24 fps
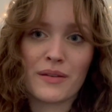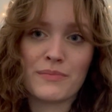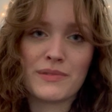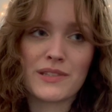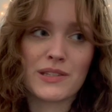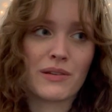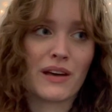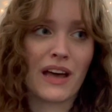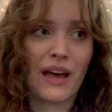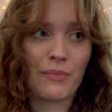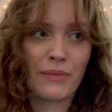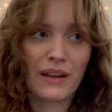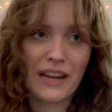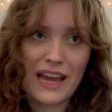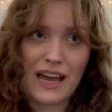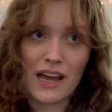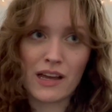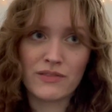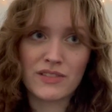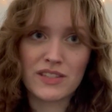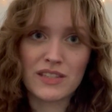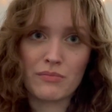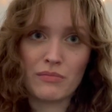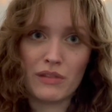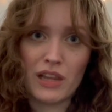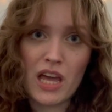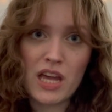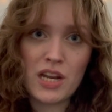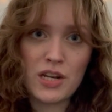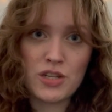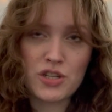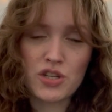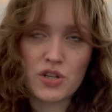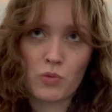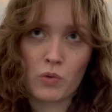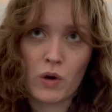So I'm gonna have some
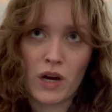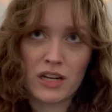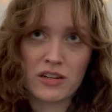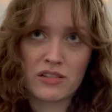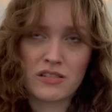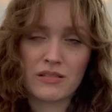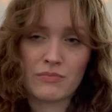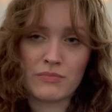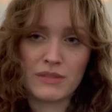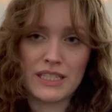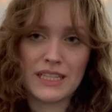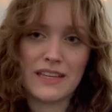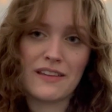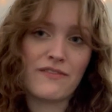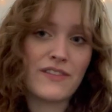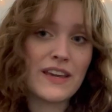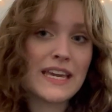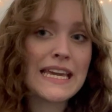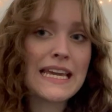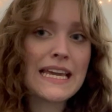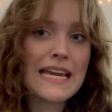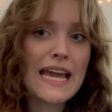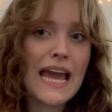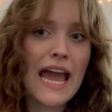lunch, watch some TV,